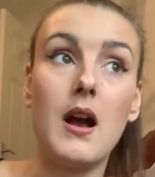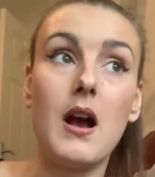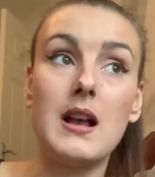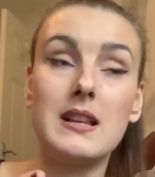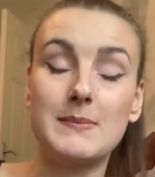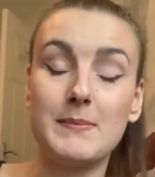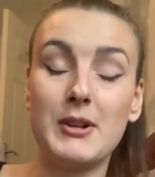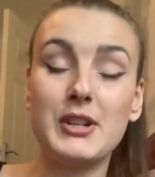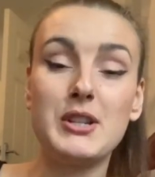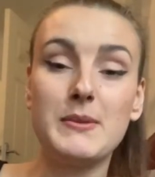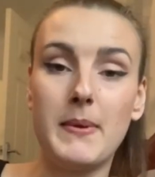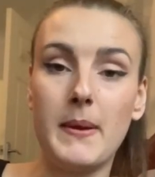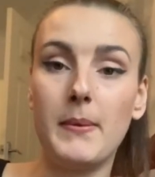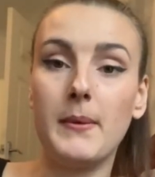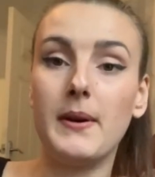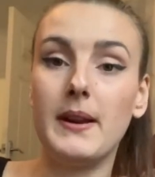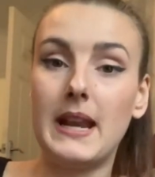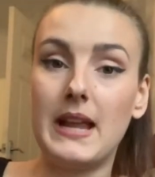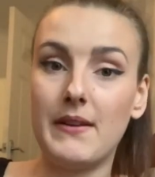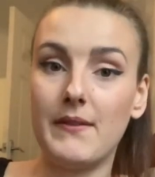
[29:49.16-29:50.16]
as much as people
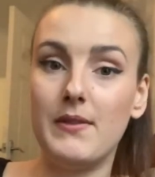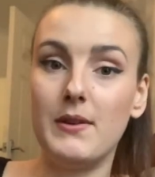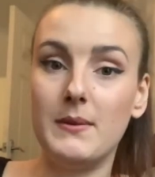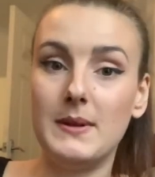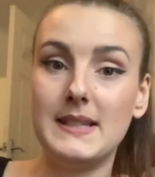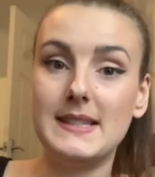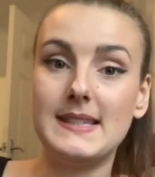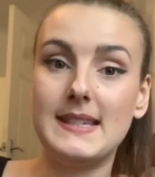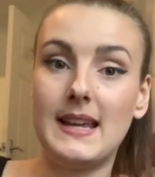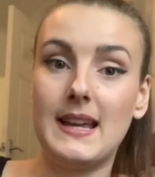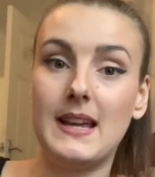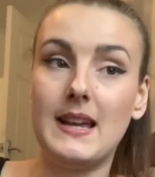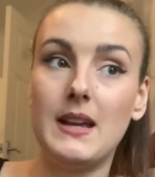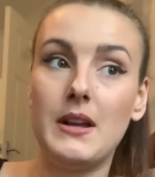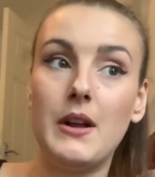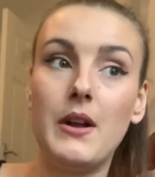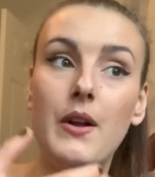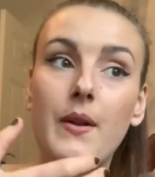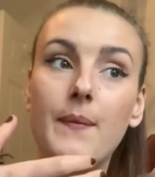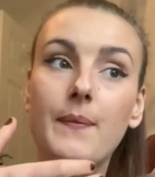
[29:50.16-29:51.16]
can influence it
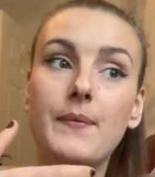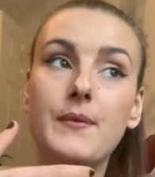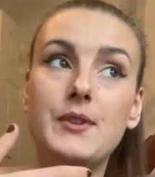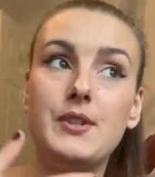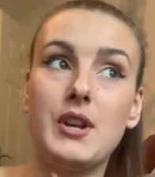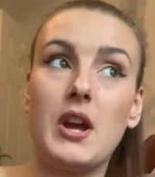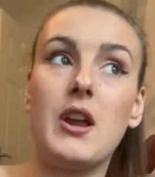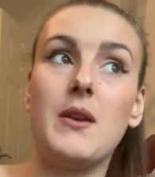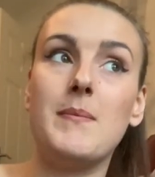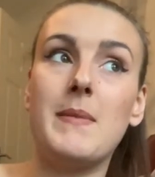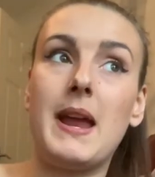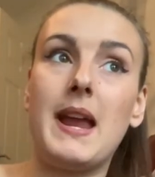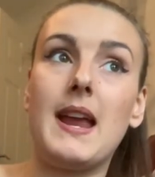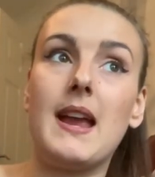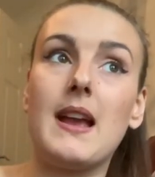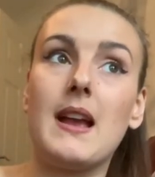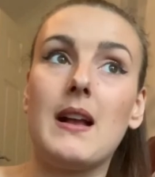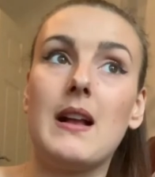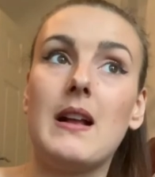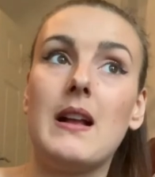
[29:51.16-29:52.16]
don't
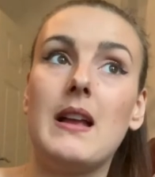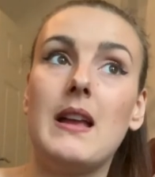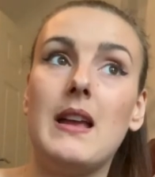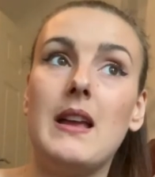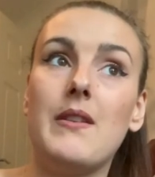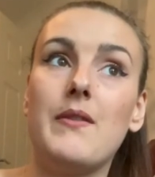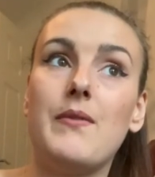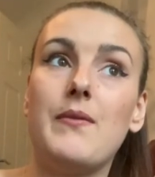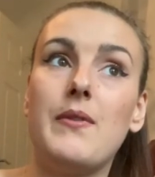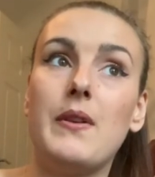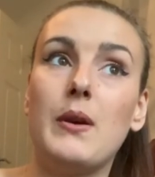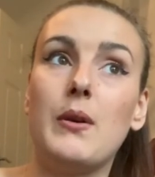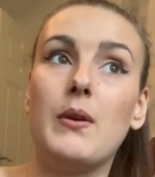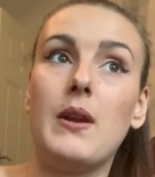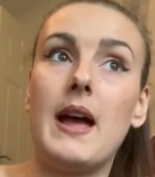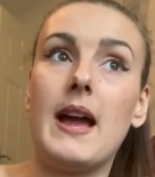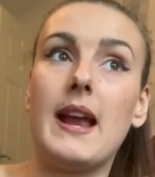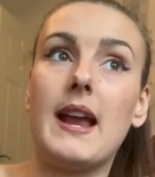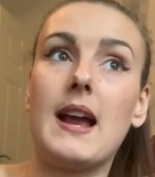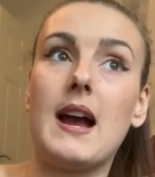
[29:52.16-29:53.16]
make it feel
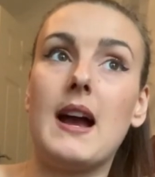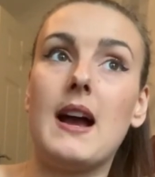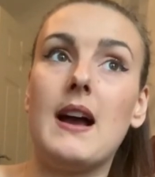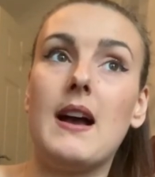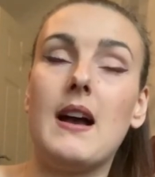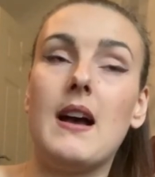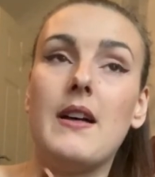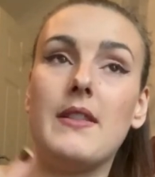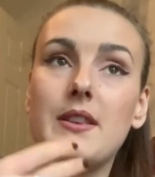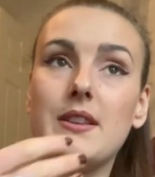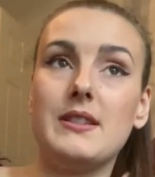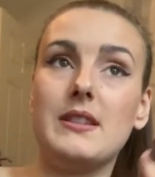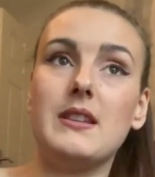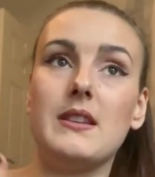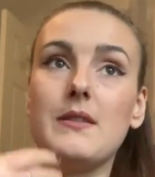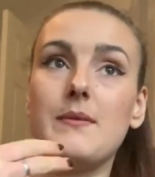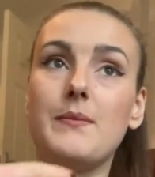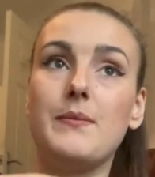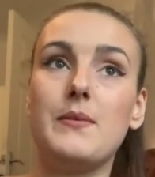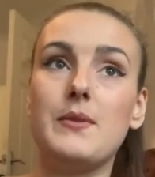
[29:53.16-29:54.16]
like others
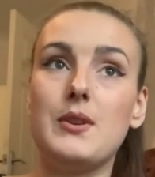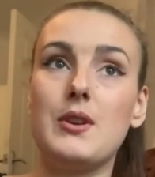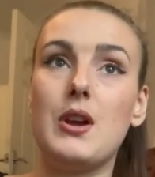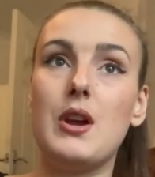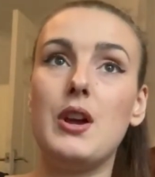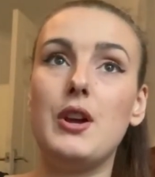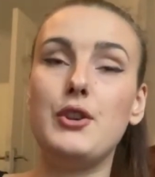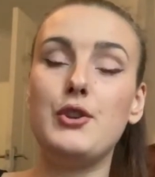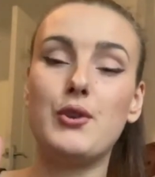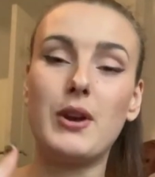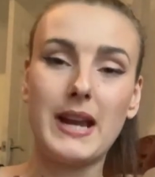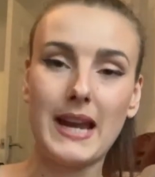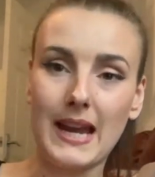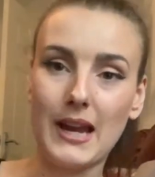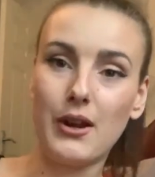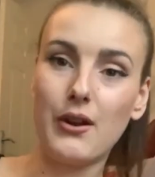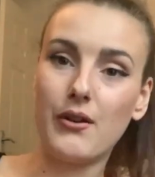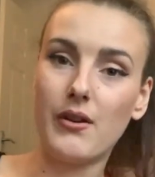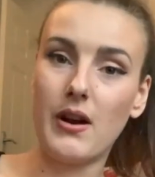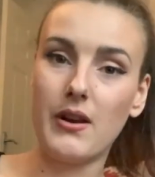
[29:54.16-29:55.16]
are tricking
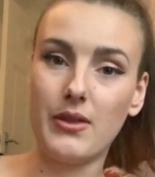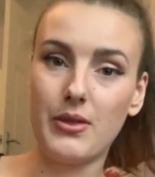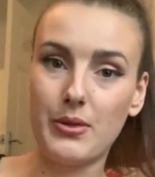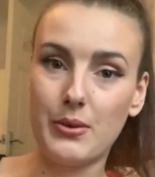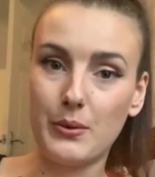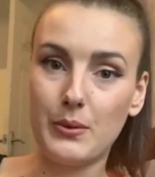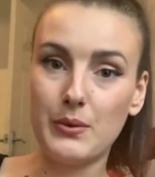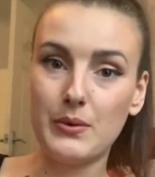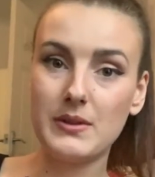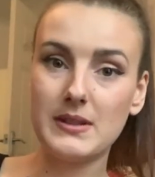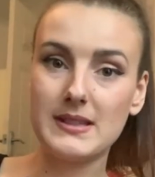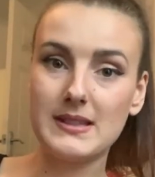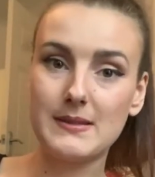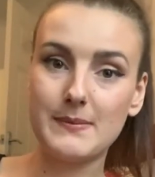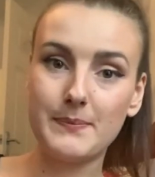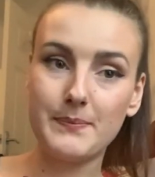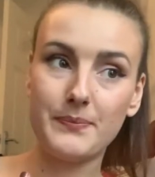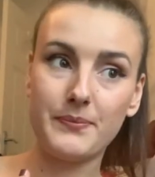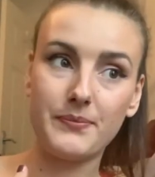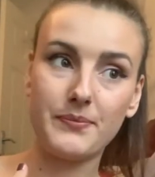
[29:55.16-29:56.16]
your own thoughts
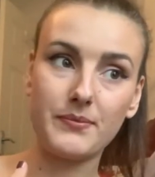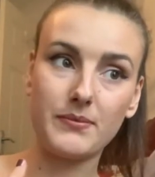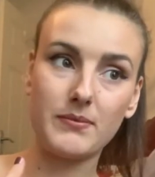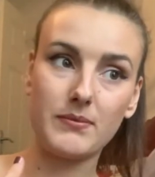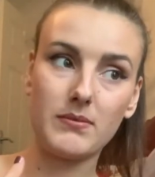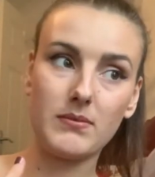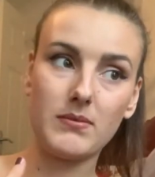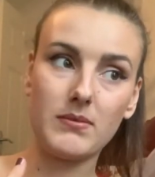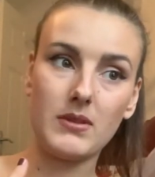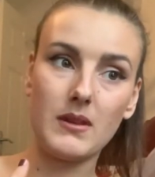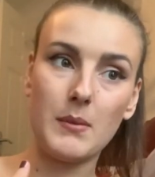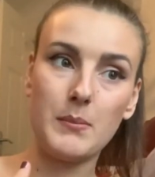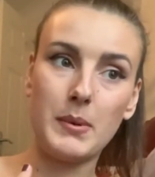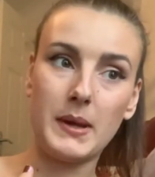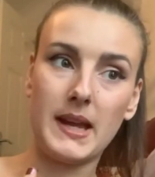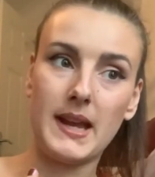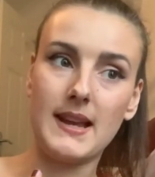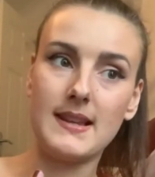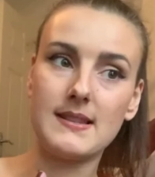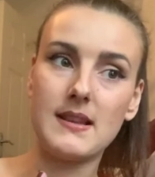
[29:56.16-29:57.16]

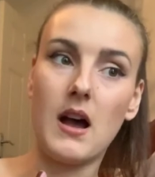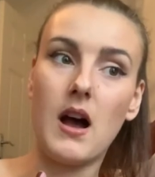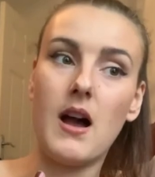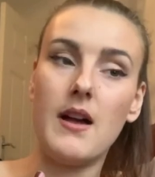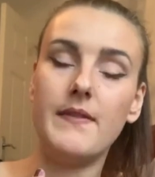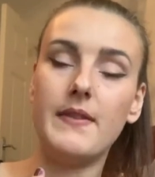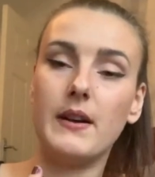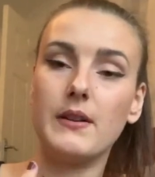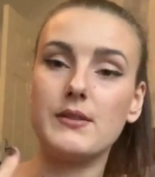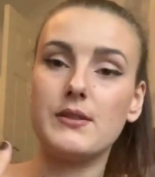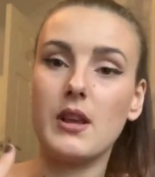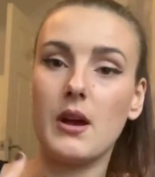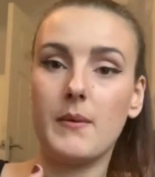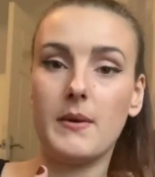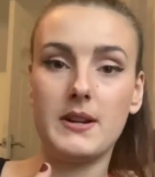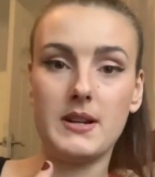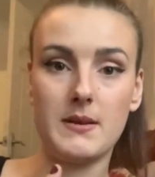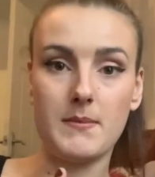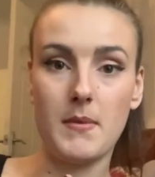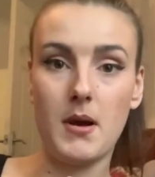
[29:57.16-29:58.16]
because i felt so
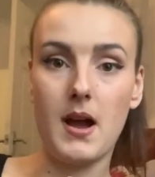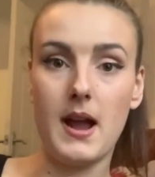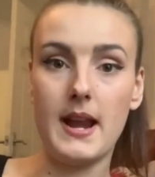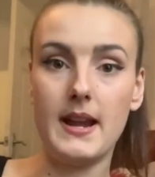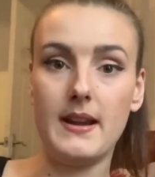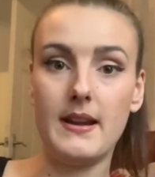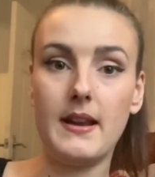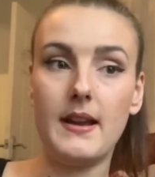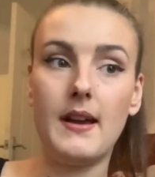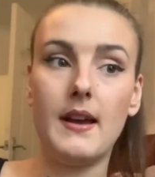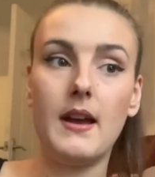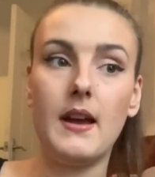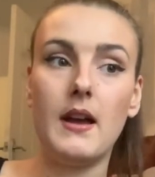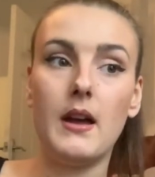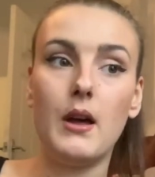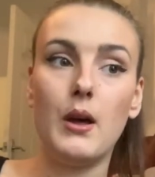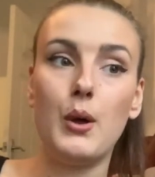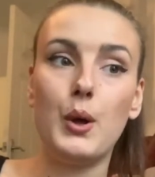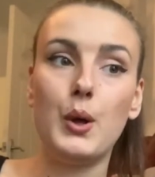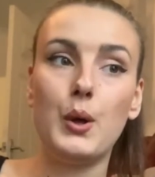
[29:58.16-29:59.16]
undermined
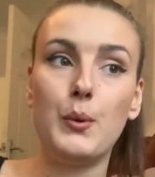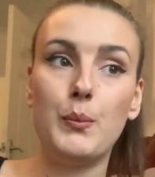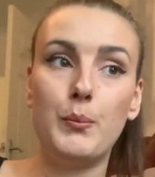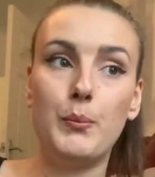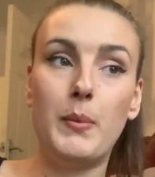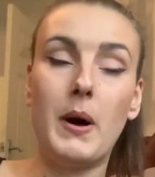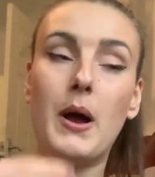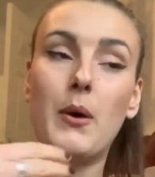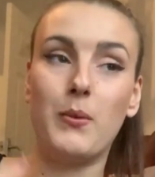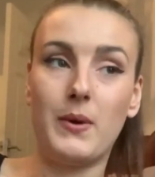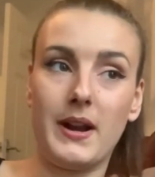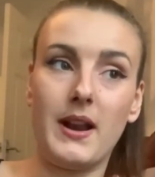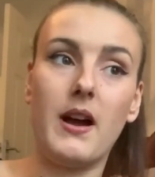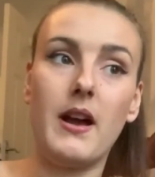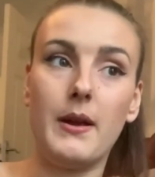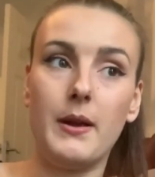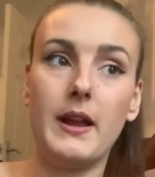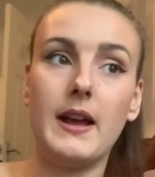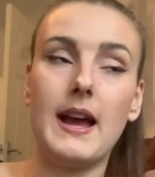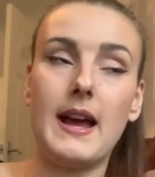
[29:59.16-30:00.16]
by when
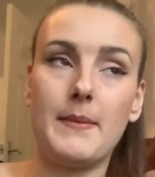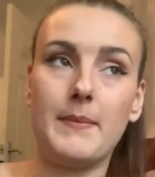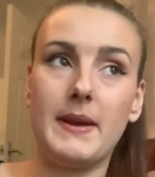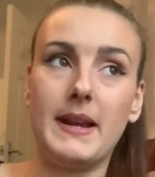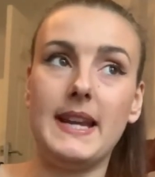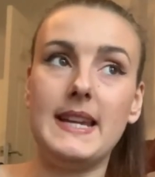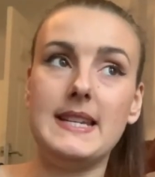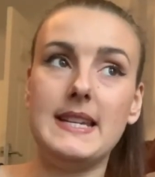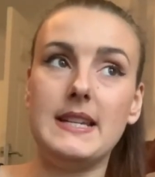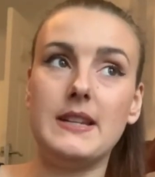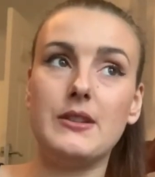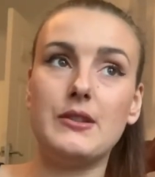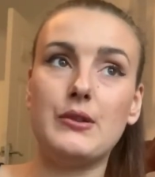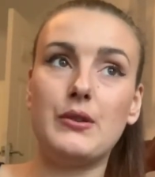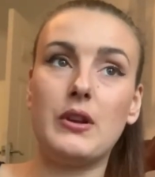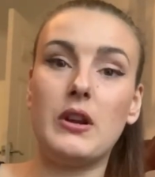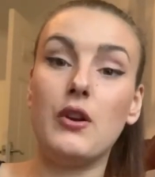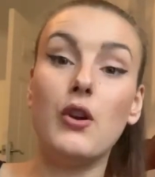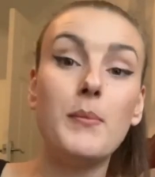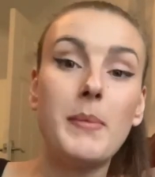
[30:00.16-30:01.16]
i had my eating
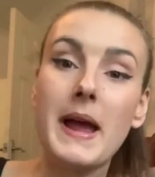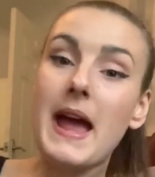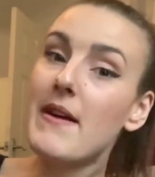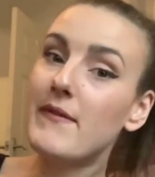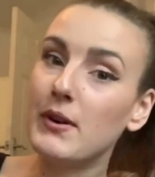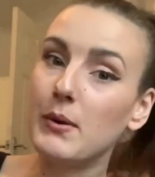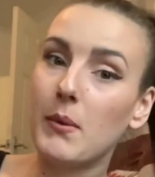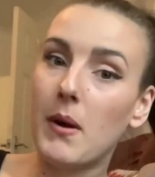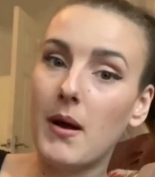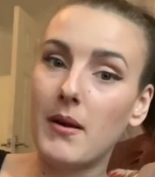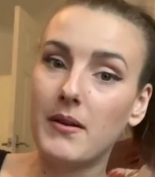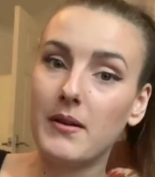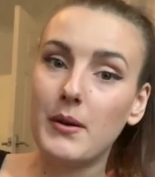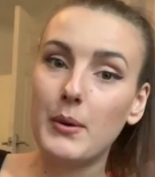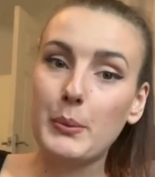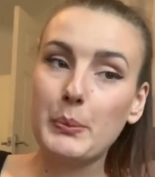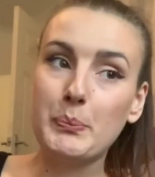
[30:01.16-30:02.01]
disorder not by everyone